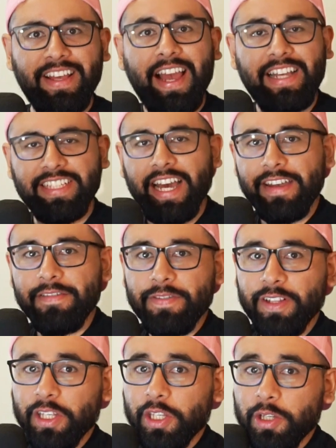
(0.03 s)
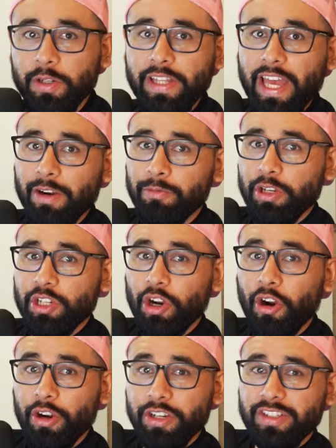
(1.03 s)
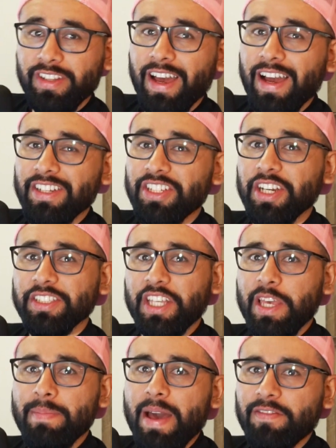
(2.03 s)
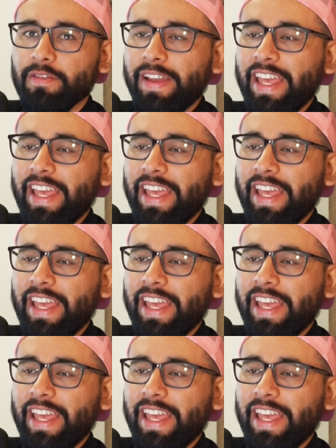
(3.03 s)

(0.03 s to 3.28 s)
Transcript: Guys, I am feeling good and recharged. I just came back from